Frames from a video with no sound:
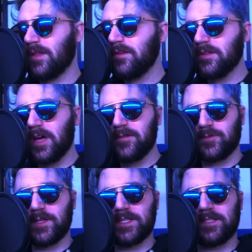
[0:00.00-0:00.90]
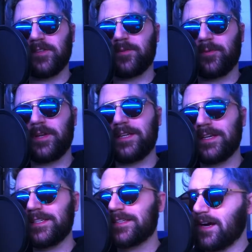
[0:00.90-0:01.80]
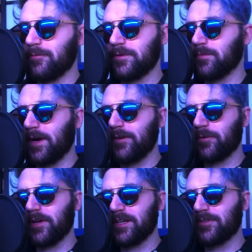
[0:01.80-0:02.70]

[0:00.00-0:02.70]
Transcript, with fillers: I think a lot of dresses look pretty nice. I wouldn't mind wearing a